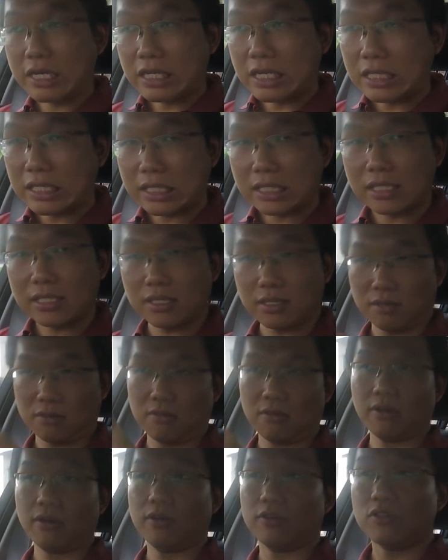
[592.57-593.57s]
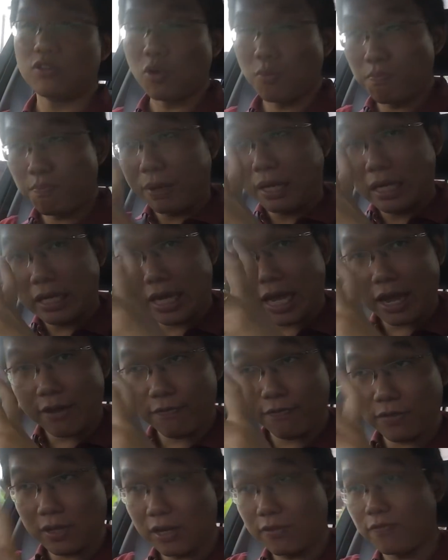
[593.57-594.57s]
discs, so big. They
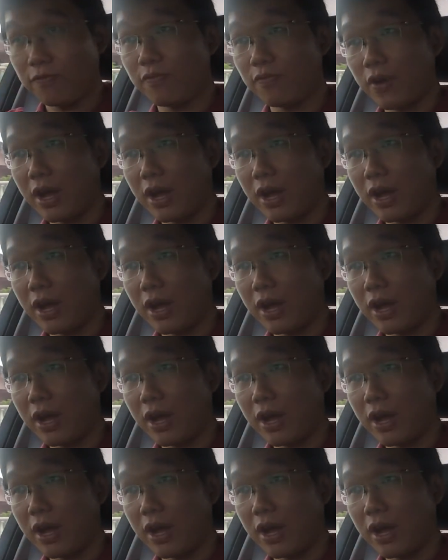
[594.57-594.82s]
have the